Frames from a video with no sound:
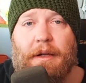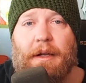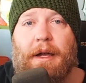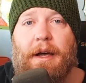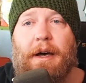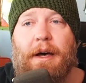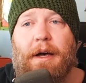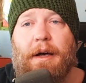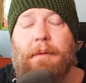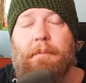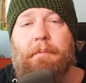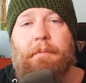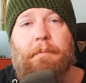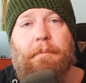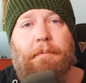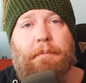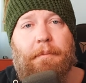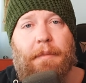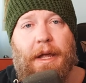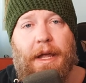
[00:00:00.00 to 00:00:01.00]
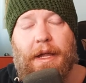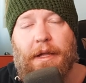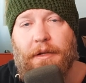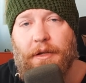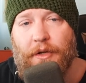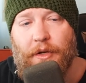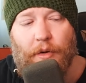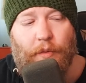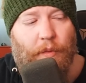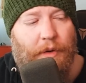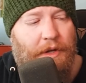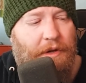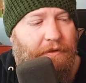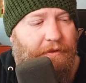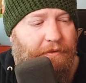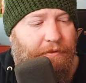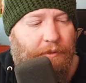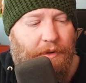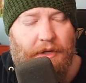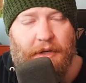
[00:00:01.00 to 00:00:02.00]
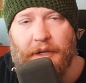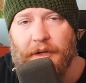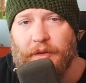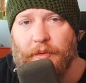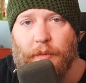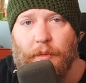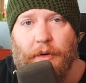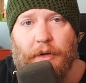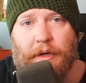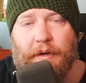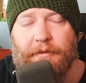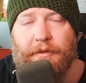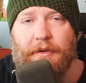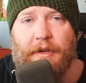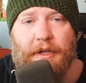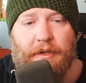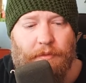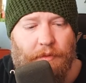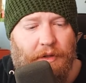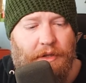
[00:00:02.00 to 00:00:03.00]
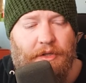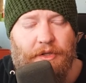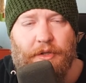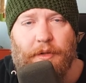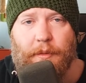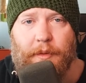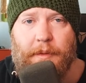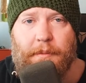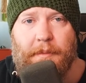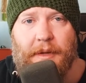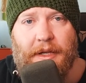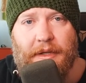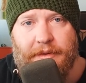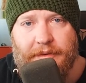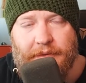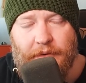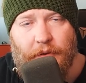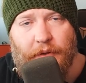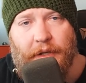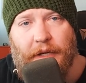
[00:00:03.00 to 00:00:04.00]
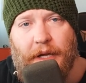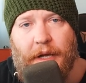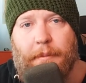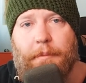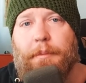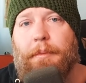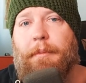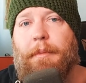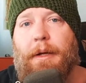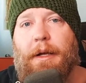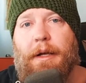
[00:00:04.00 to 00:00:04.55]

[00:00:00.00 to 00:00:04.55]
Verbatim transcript: And, you know, when you get the word, if you're not really sure what it means, look it up.